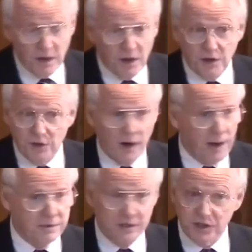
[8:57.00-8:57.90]
Your
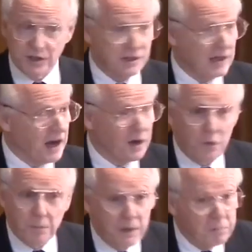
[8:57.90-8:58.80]
opposition is not
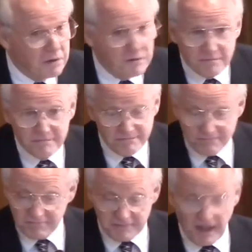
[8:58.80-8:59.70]
other people,
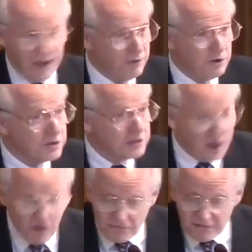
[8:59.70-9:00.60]
it's not even
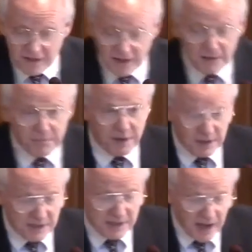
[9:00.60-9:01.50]
yourself, but
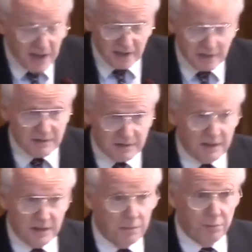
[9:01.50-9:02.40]
it's Satan,
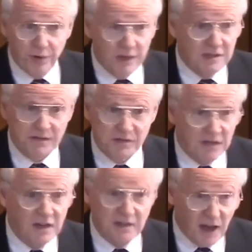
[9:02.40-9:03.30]
the prince of
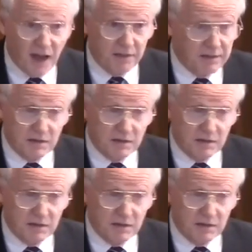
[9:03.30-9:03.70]
sin and death,